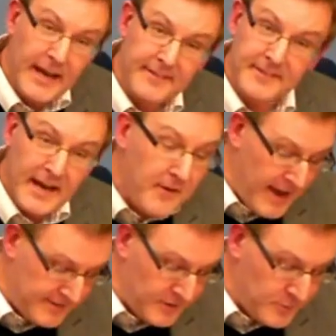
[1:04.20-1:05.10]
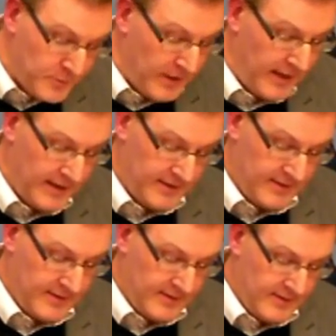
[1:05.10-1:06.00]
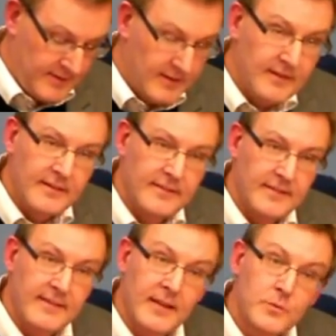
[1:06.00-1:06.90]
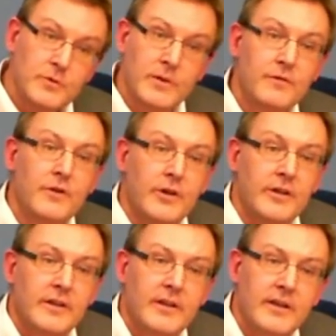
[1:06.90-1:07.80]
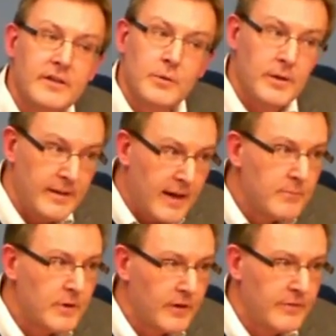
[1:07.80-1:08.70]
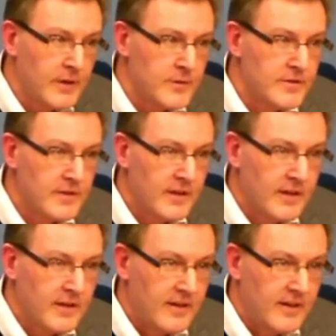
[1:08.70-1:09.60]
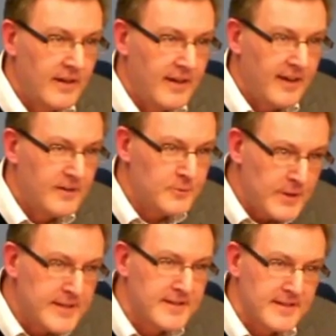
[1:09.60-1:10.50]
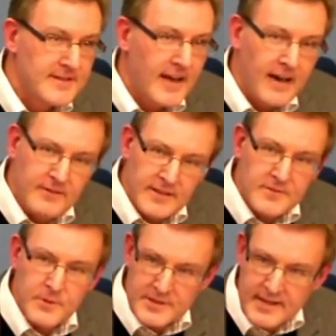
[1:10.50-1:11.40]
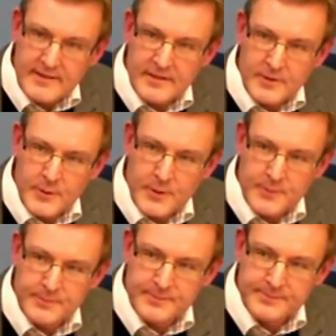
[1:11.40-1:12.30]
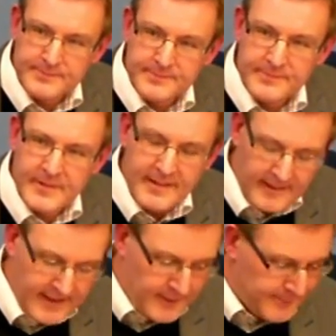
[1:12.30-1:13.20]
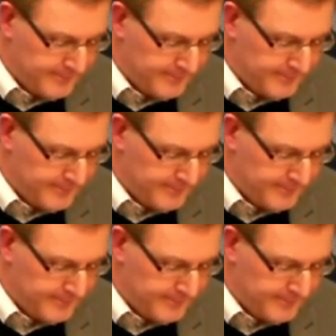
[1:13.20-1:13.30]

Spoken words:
and their answer would be that they would refer to a number of those reasons I've just presented to you. Thank you.